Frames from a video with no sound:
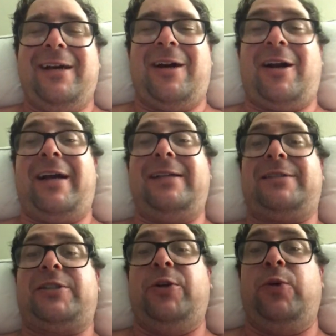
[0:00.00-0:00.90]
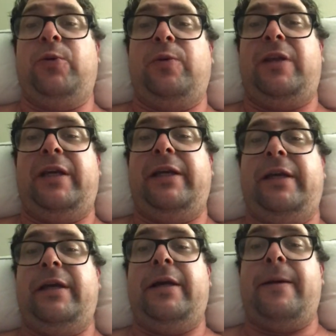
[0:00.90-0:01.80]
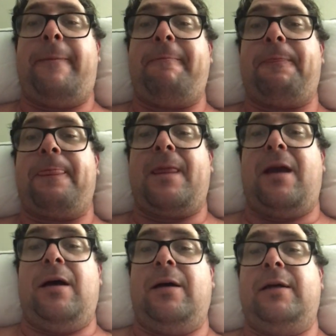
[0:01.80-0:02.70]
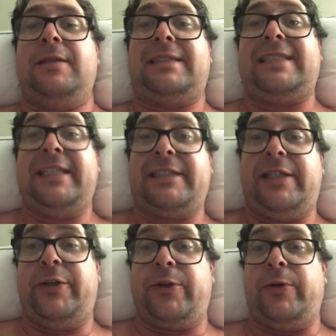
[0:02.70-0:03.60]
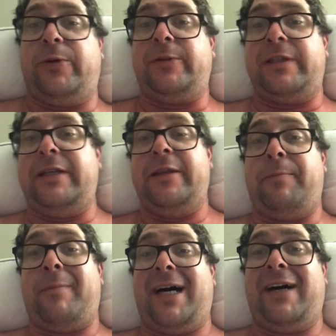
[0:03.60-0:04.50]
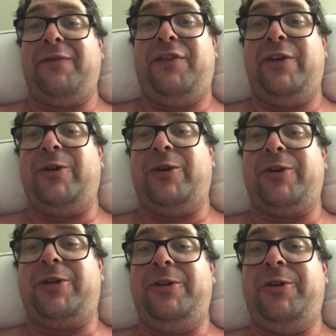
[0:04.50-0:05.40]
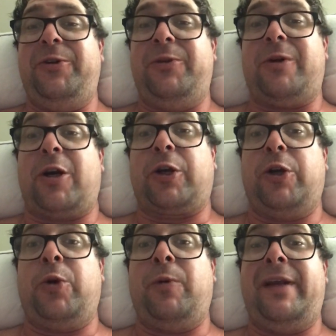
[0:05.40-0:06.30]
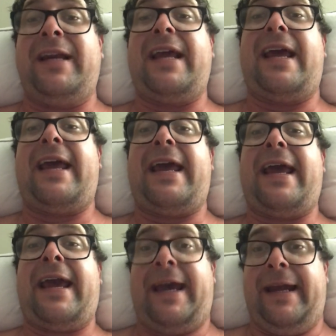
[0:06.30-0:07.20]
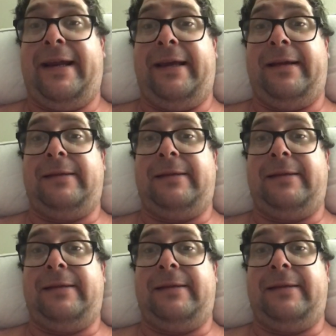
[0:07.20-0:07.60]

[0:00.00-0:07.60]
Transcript: All right, so the uh, 60 year old and the mafia looking dude are going at it.